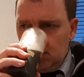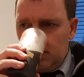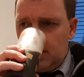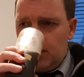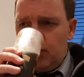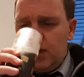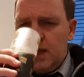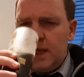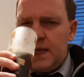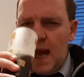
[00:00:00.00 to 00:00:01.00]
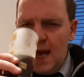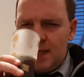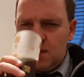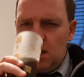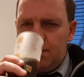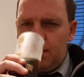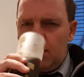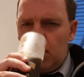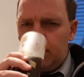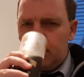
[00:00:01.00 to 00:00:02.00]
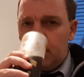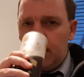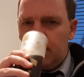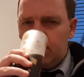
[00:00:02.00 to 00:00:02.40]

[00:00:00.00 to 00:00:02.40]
which is a really nice coffee aroma to it.